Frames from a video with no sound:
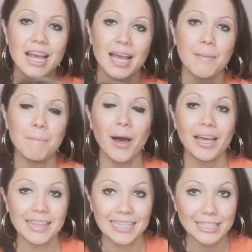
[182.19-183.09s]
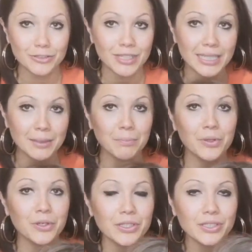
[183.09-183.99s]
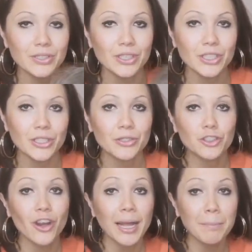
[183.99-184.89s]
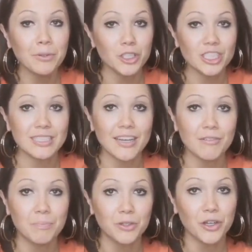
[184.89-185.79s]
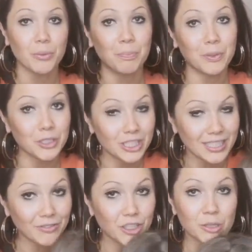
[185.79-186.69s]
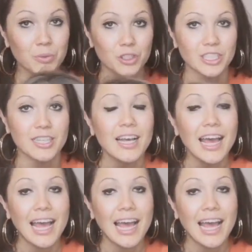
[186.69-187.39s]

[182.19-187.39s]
But I think it's really important to try and push yourself, but not push yourself too much.